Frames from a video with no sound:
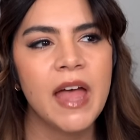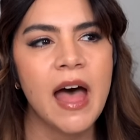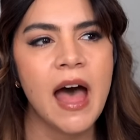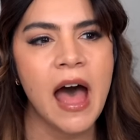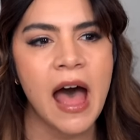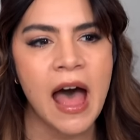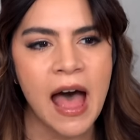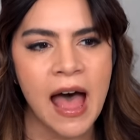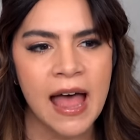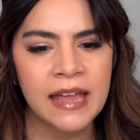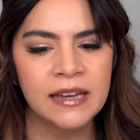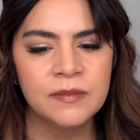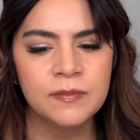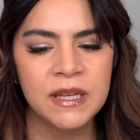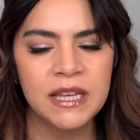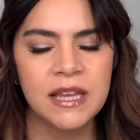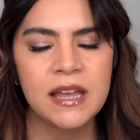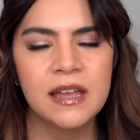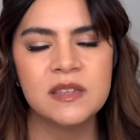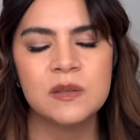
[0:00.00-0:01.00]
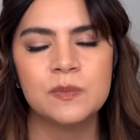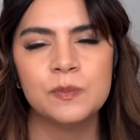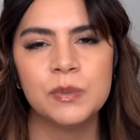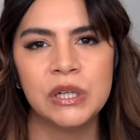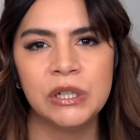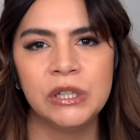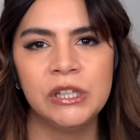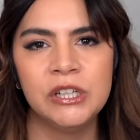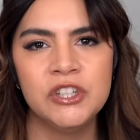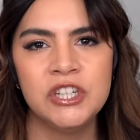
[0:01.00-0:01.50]
odd, because
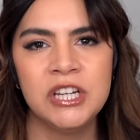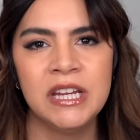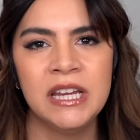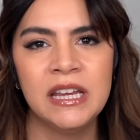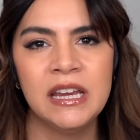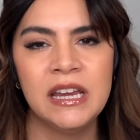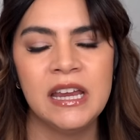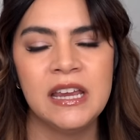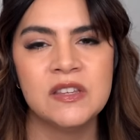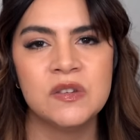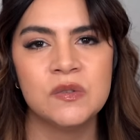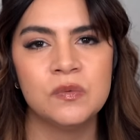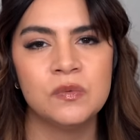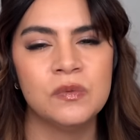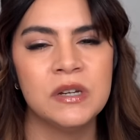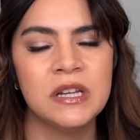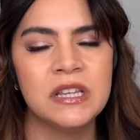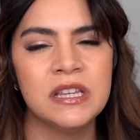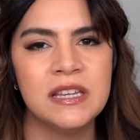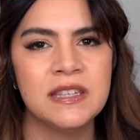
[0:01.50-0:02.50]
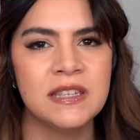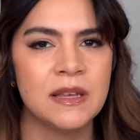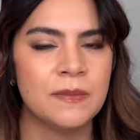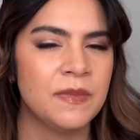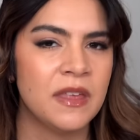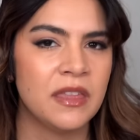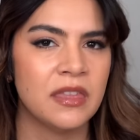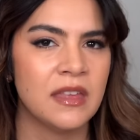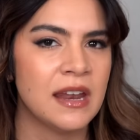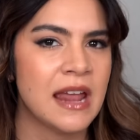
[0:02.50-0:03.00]
purging is really
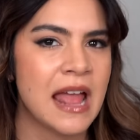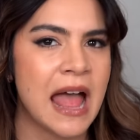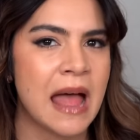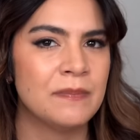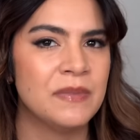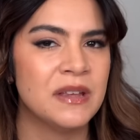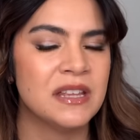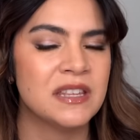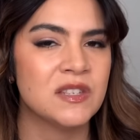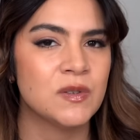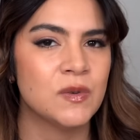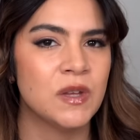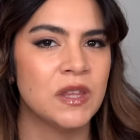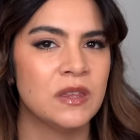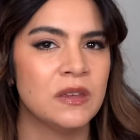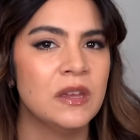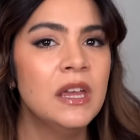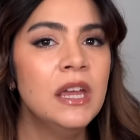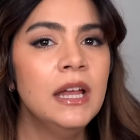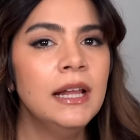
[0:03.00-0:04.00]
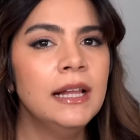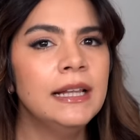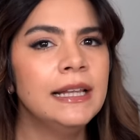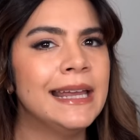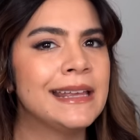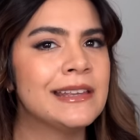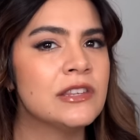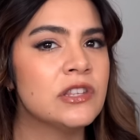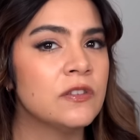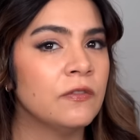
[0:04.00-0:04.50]
something that happens with
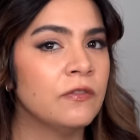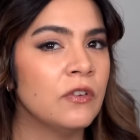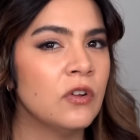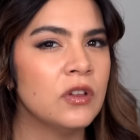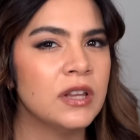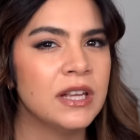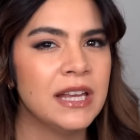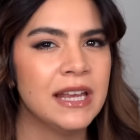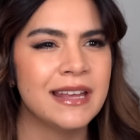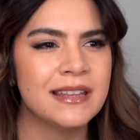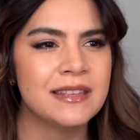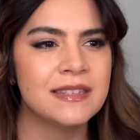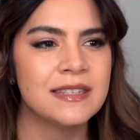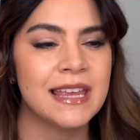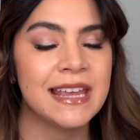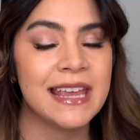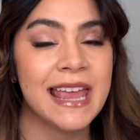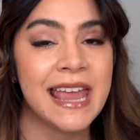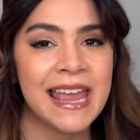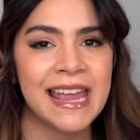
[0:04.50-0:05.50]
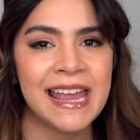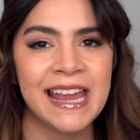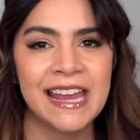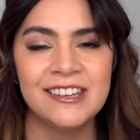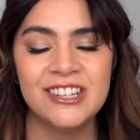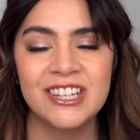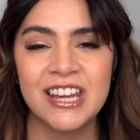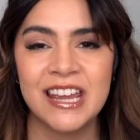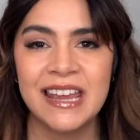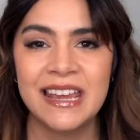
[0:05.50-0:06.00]
exfoliants like
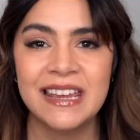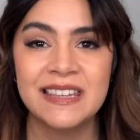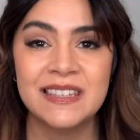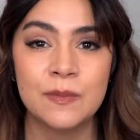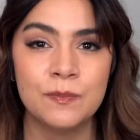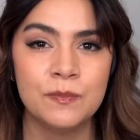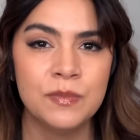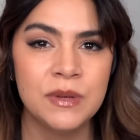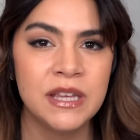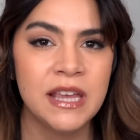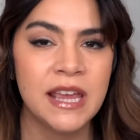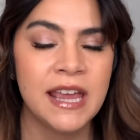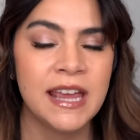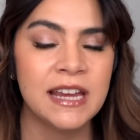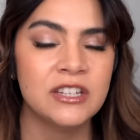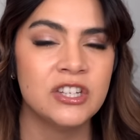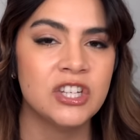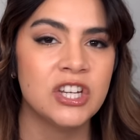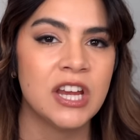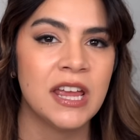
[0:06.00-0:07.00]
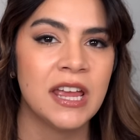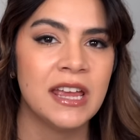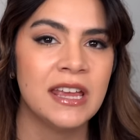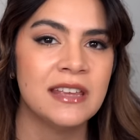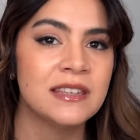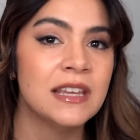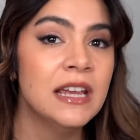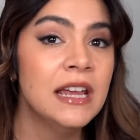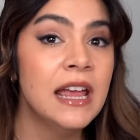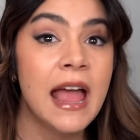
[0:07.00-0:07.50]
AHAs,
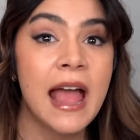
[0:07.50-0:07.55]
BHAs,